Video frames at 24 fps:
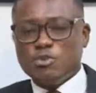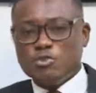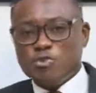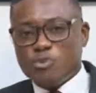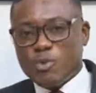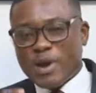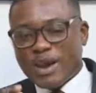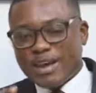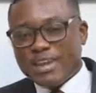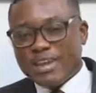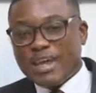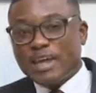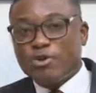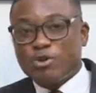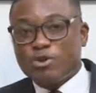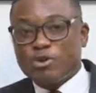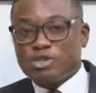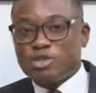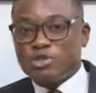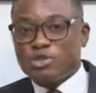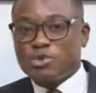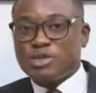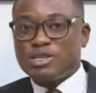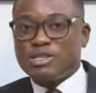We were in that
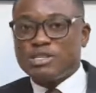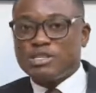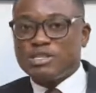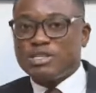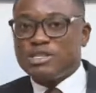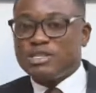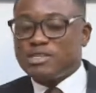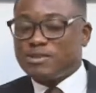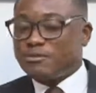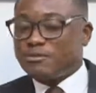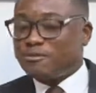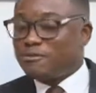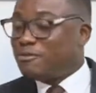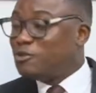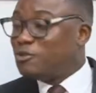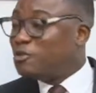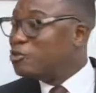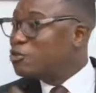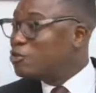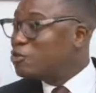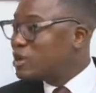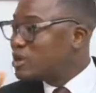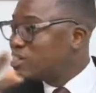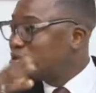constituency some
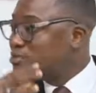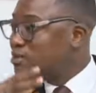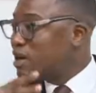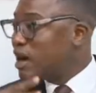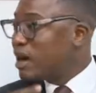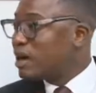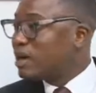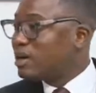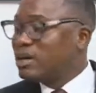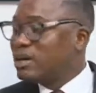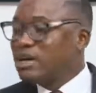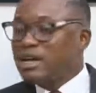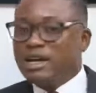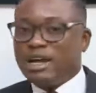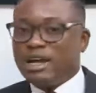few weeks back,